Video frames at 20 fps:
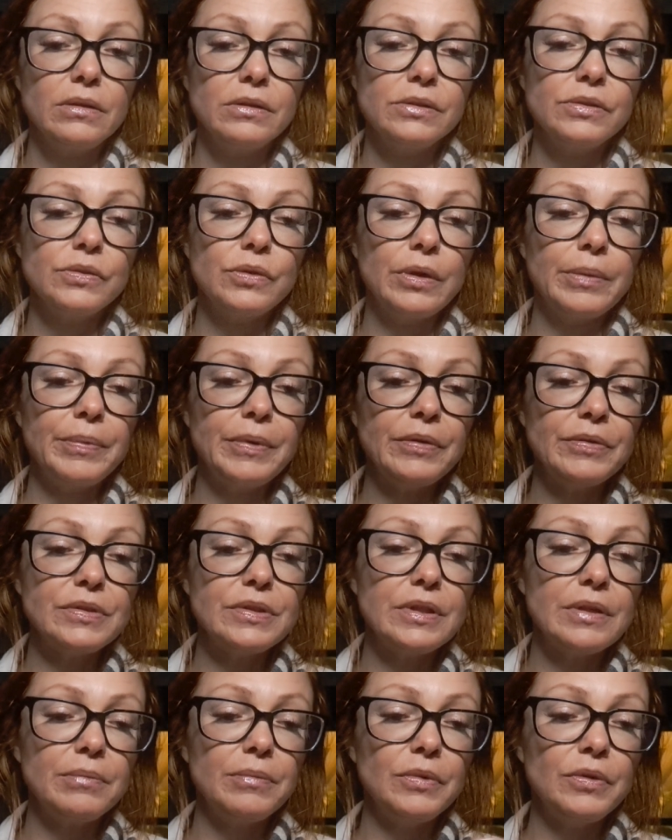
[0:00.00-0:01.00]
Scorpio,
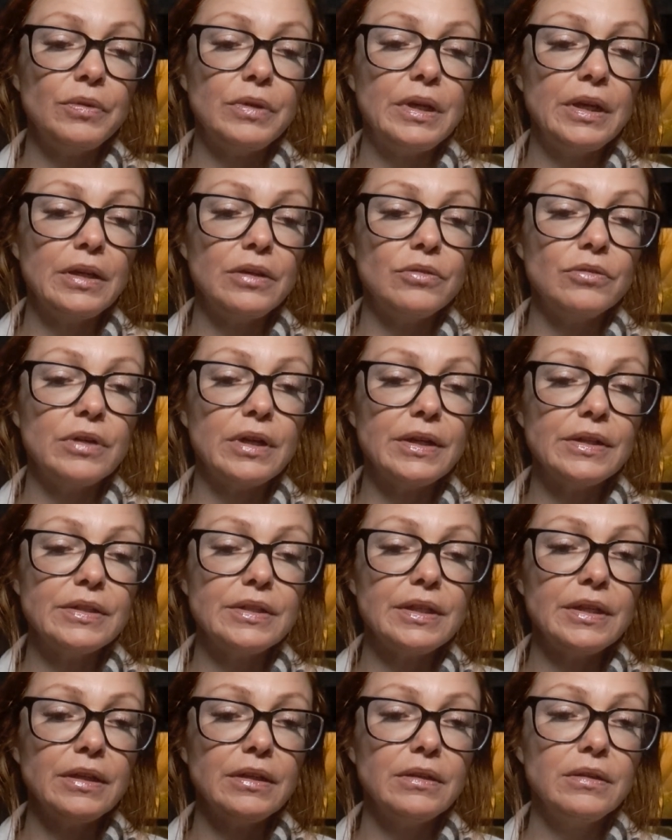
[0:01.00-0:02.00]
Sun, Moon, and
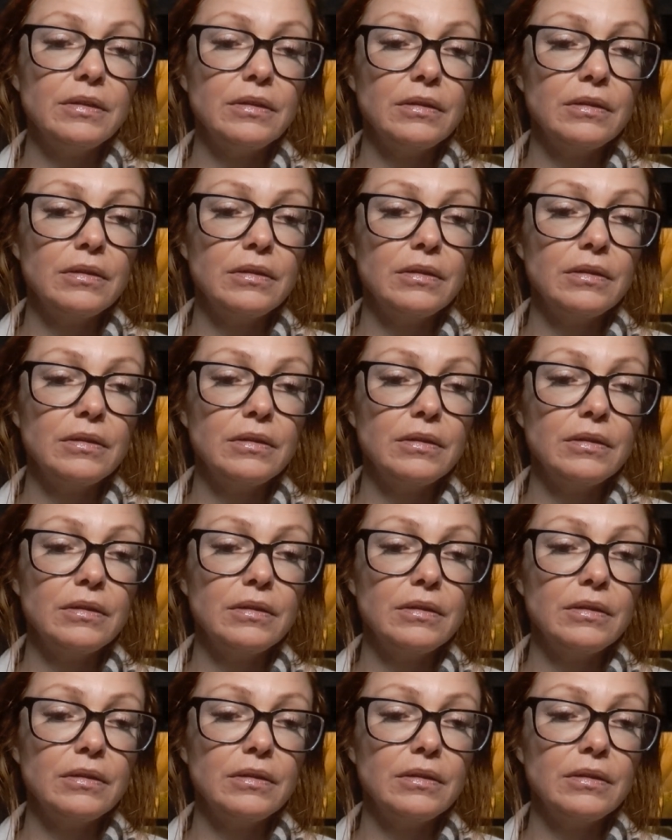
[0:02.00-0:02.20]
Rising.